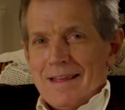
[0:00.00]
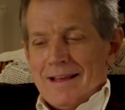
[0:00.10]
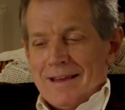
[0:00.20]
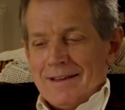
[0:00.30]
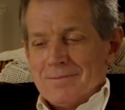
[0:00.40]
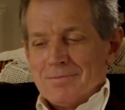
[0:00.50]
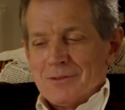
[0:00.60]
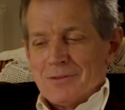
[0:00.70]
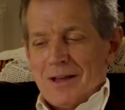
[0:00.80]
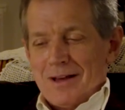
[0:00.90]
I hope
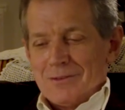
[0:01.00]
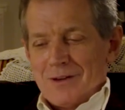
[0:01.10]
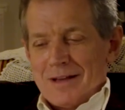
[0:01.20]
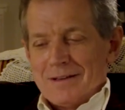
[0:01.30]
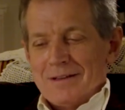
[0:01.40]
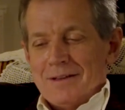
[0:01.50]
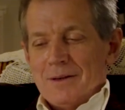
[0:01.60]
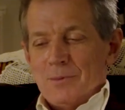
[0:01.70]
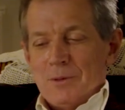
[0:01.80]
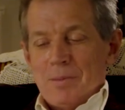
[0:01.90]
Mr. Hartright
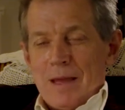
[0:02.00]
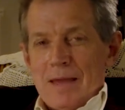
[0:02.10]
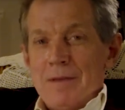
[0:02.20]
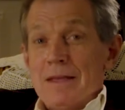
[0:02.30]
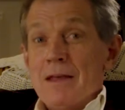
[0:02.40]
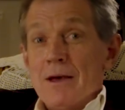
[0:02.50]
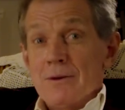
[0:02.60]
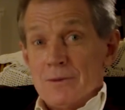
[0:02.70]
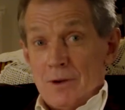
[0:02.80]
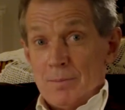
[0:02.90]
will pay me no
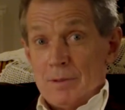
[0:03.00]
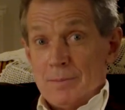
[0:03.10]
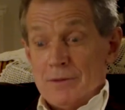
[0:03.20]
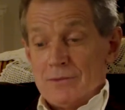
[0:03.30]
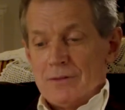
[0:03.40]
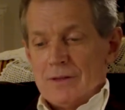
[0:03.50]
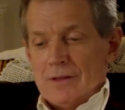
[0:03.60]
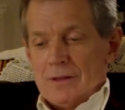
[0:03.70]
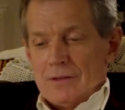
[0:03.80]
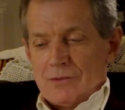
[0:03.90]
compliments,
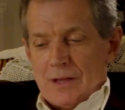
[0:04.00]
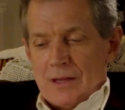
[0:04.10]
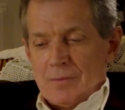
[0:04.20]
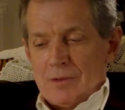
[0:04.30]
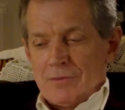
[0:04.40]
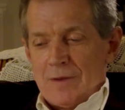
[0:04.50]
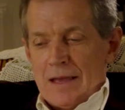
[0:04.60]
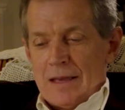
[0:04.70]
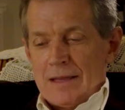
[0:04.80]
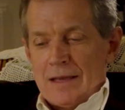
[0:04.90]
said Miss
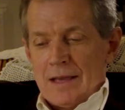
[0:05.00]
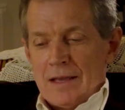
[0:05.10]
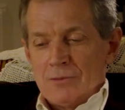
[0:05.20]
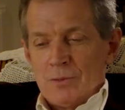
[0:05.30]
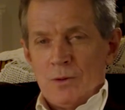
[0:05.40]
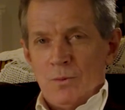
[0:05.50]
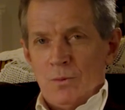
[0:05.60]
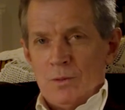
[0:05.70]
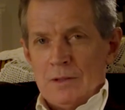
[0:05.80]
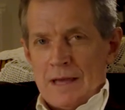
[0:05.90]
Fairlie as we
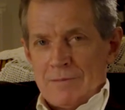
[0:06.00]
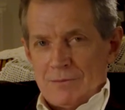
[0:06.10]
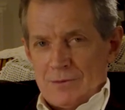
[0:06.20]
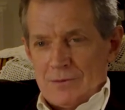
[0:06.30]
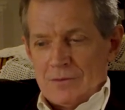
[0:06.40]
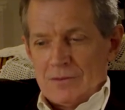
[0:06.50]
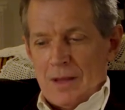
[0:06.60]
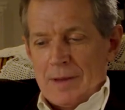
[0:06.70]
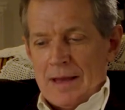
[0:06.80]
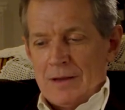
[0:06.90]
all left the
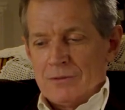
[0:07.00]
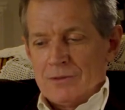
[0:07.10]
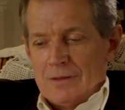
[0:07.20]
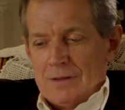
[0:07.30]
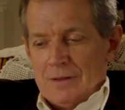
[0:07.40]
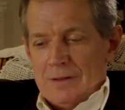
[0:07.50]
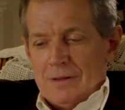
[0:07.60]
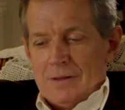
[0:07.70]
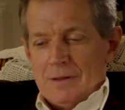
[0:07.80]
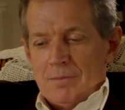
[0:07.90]
summer house.
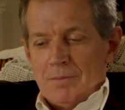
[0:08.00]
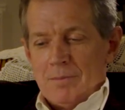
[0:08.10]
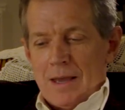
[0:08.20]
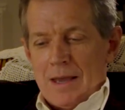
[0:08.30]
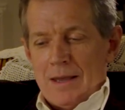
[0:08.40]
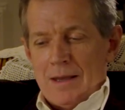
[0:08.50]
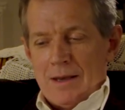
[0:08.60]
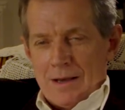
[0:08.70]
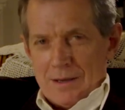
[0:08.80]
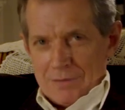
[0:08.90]
May
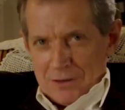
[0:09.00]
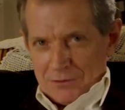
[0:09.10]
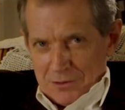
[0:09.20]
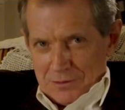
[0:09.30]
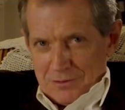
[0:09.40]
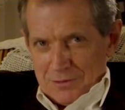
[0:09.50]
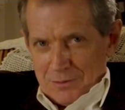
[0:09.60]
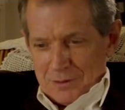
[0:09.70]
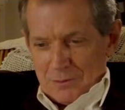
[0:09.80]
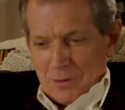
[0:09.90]
I venture to
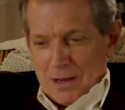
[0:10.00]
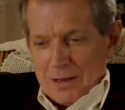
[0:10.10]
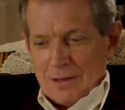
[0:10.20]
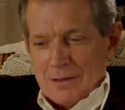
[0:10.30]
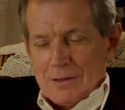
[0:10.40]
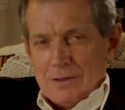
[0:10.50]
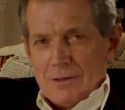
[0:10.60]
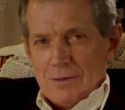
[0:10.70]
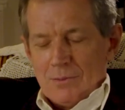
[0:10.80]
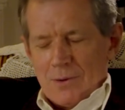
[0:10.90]
inquire
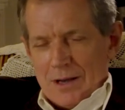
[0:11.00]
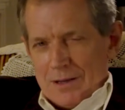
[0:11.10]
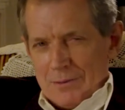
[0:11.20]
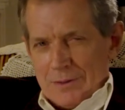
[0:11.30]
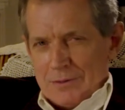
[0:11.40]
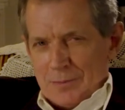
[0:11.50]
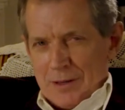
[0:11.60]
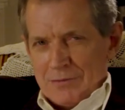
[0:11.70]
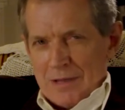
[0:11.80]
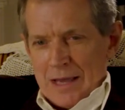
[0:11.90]
why you
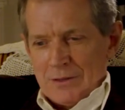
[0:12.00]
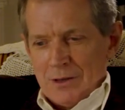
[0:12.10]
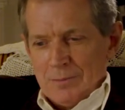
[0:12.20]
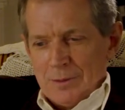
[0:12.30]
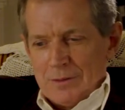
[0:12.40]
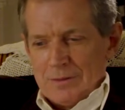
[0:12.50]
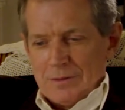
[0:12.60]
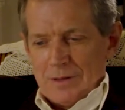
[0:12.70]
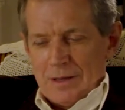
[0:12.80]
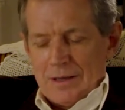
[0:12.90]
express that hope?
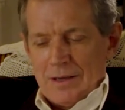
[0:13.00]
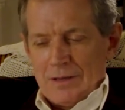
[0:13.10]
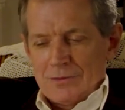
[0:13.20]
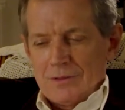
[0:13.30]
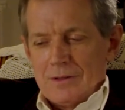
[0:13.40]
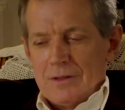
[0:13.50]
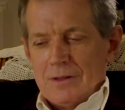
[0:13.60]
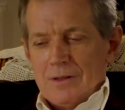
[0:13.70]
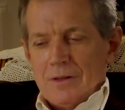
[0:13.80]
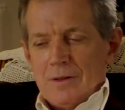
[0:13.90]
I asked.
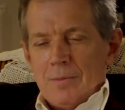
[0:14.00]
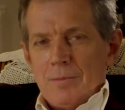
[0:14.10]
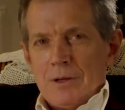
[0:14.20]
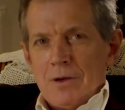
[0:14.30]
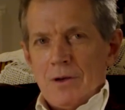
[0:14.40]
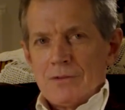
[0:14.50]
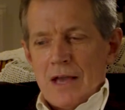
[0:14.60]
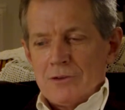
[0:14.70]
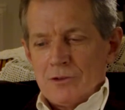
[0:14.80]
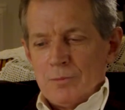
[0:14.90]
Because
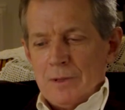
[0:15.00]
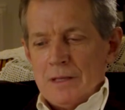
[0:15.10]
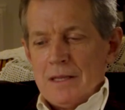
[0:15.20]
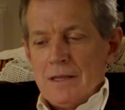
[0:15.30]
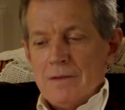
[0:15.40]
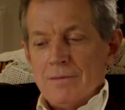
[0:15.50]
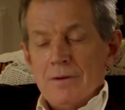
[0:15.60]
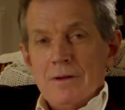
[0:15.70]
I shall believe.